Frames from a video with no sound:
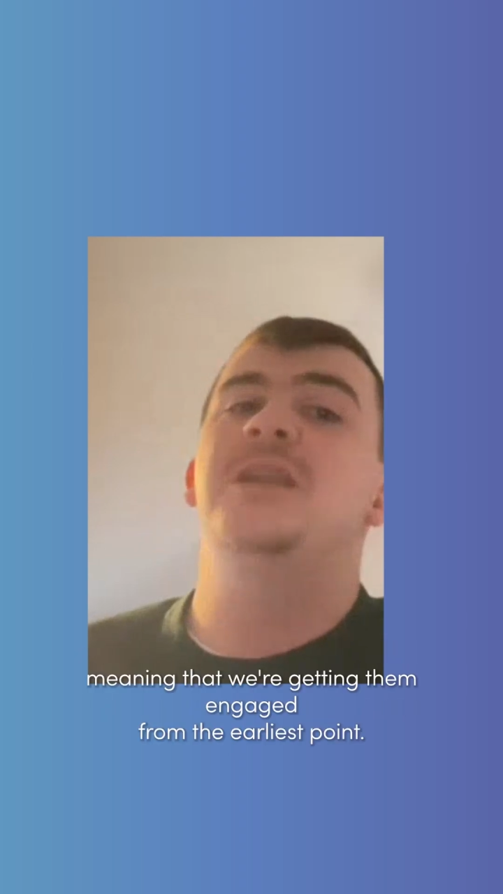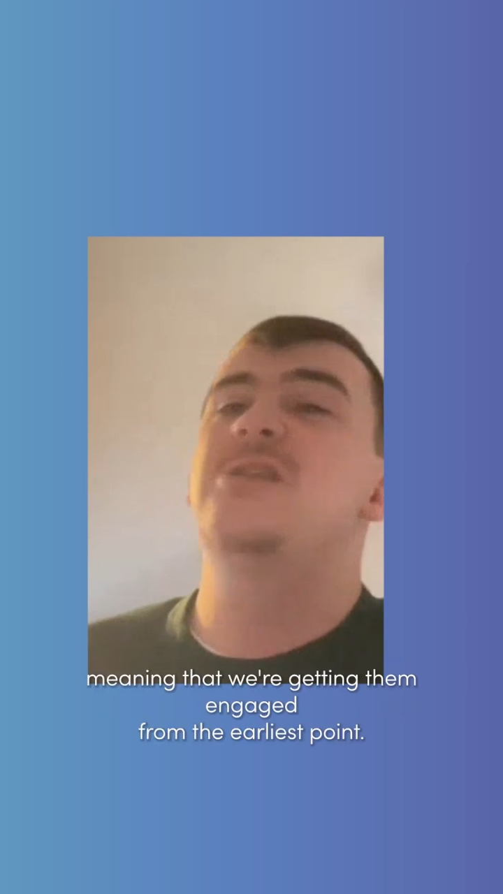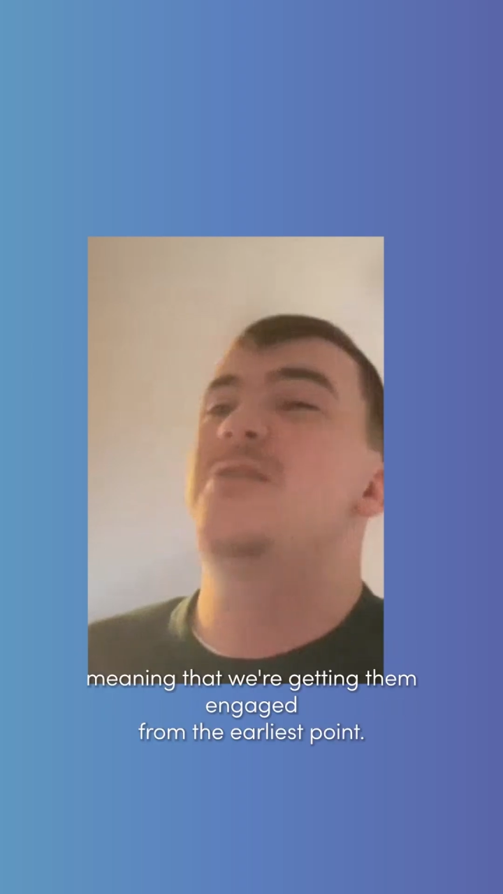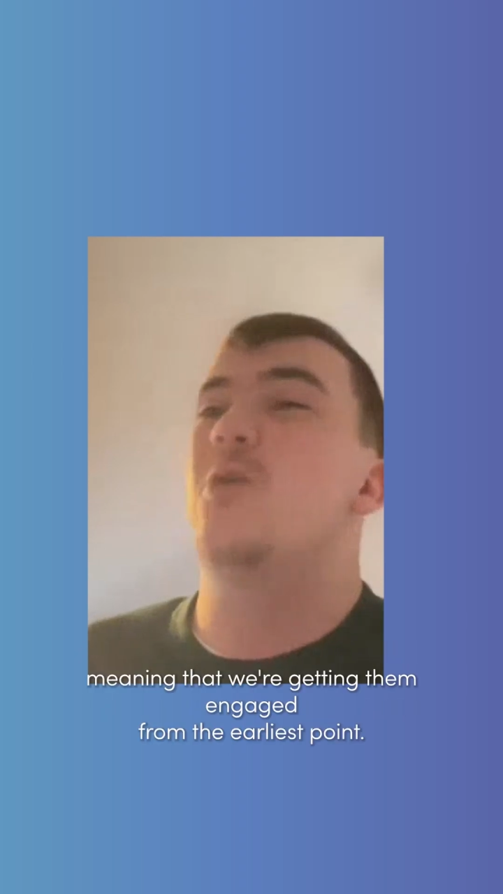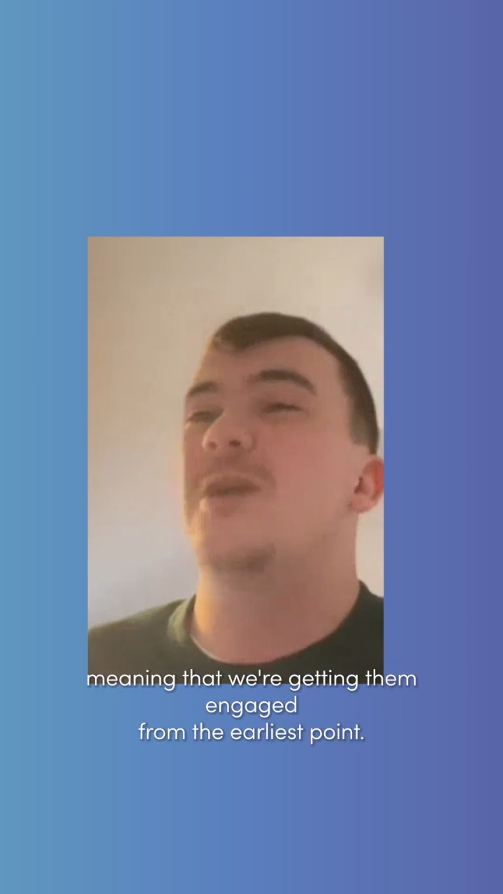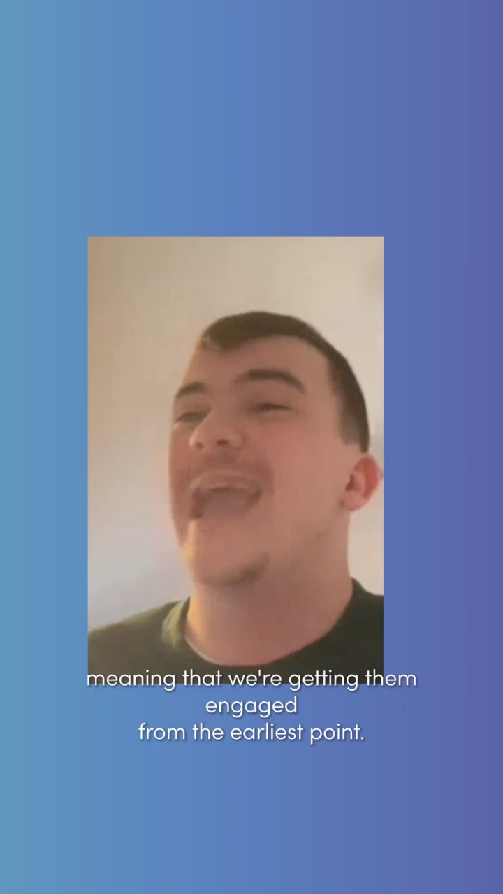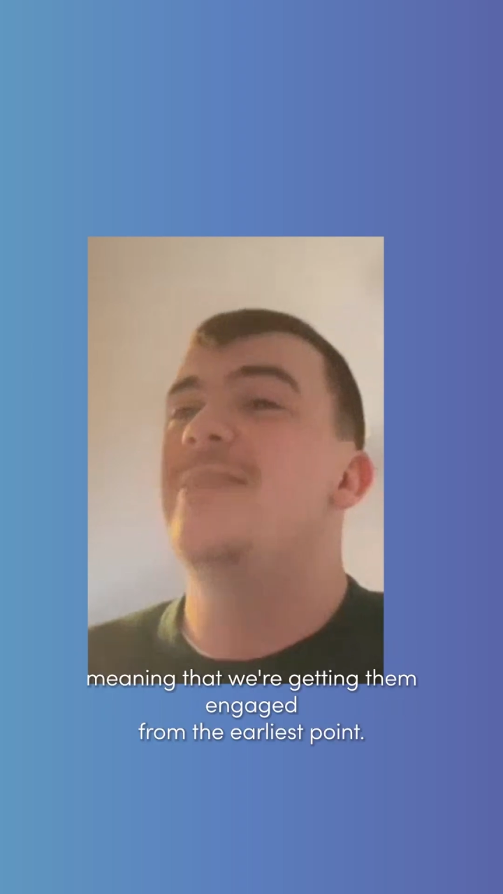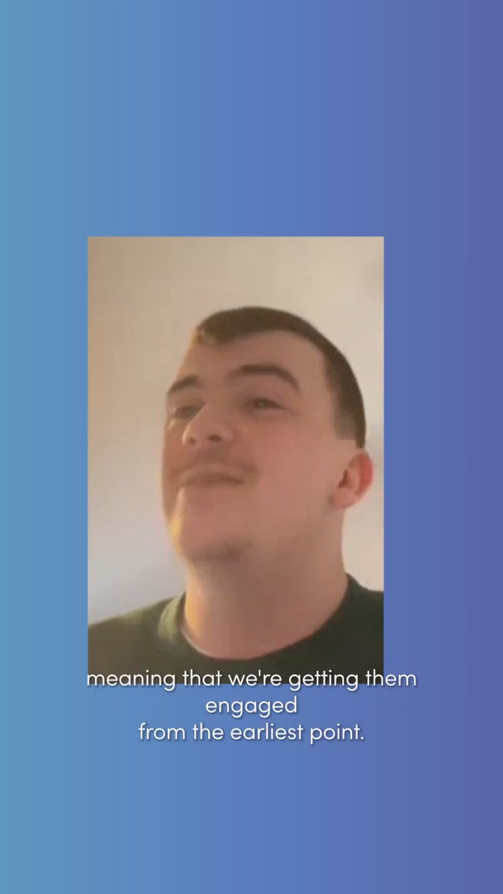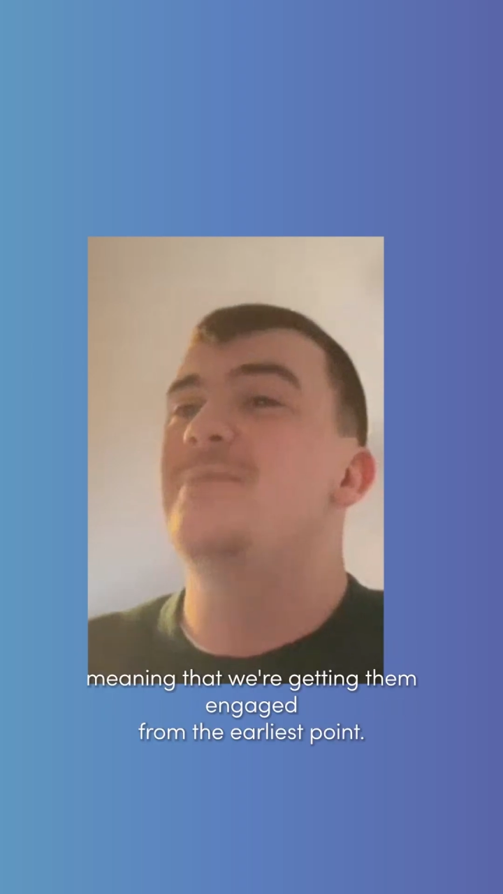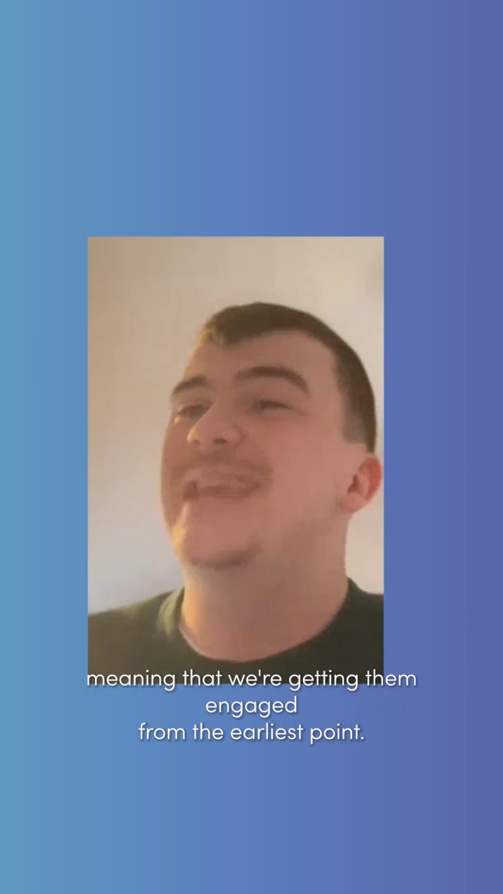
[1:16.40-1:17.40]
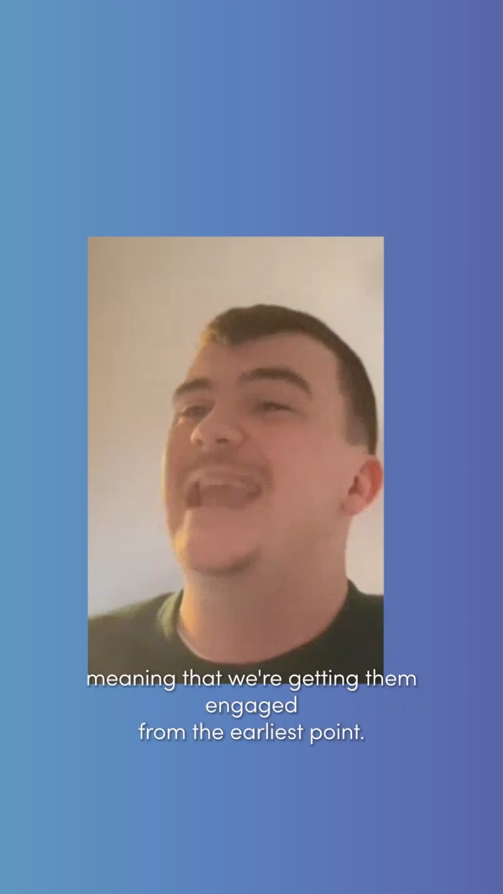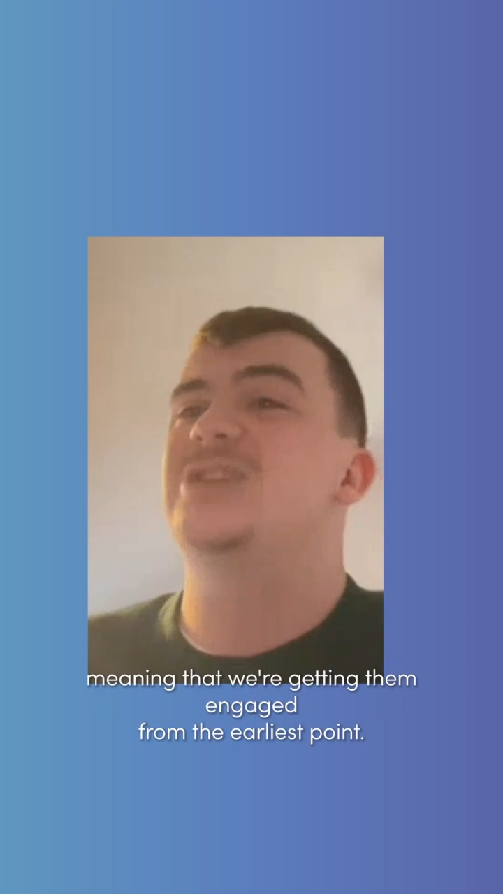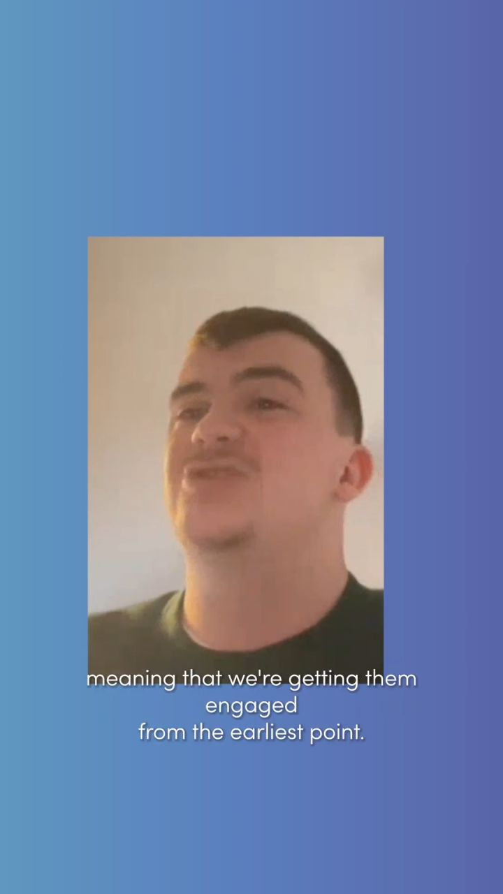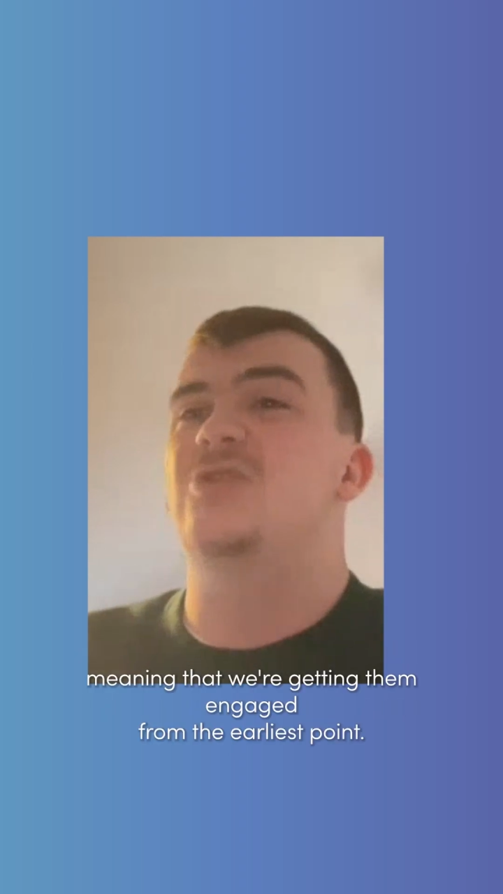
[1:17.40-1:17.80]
meaning that we're getting them engaged